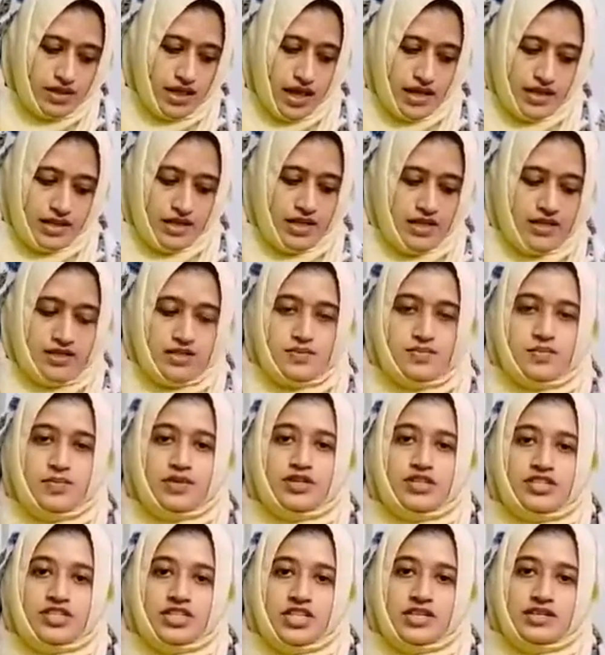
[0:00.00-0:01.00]
than its
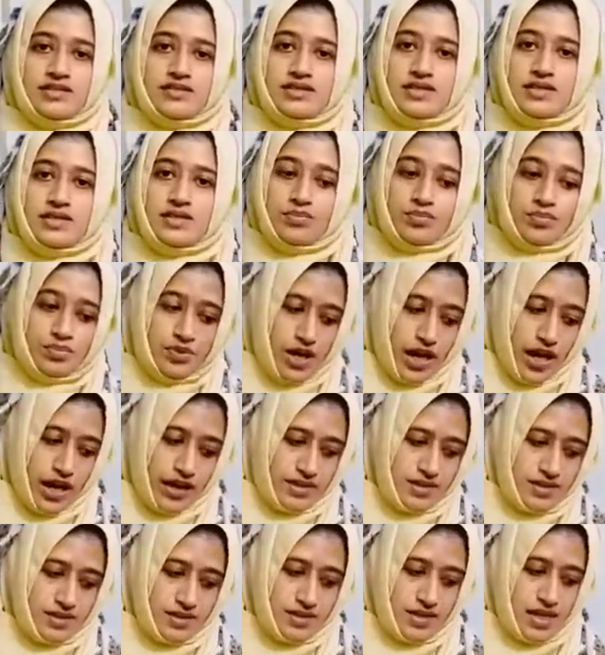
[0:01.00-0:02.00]
purchasing
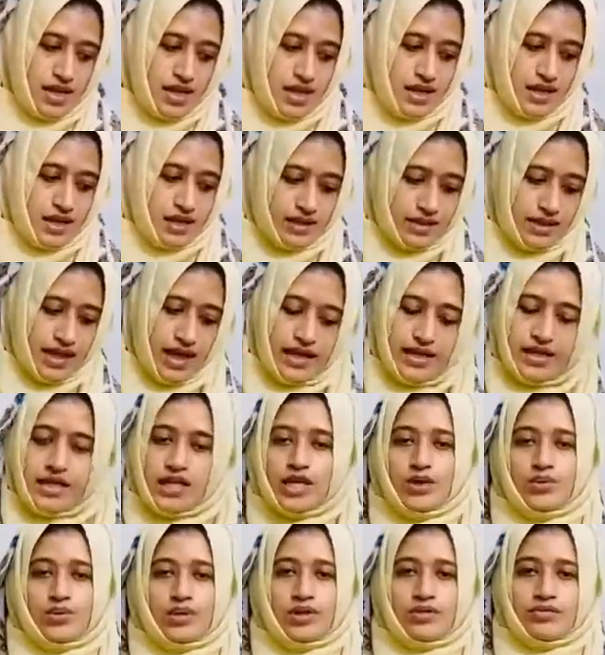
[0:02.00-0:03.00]
price, then
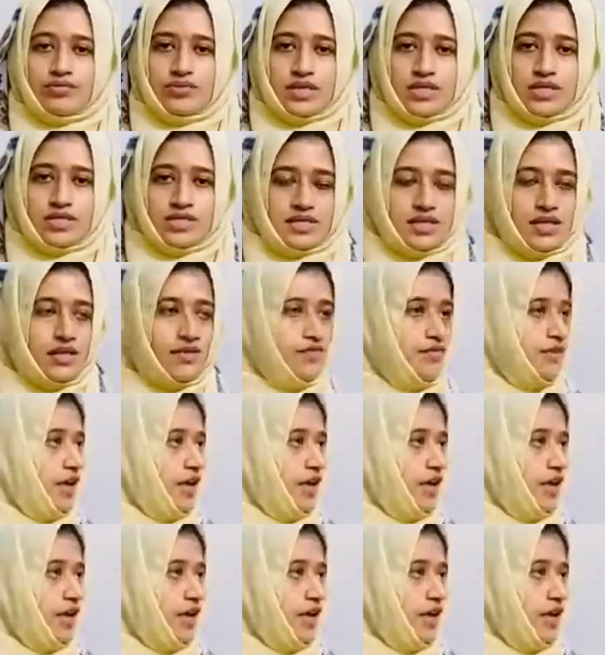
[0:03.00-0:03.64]
he will receive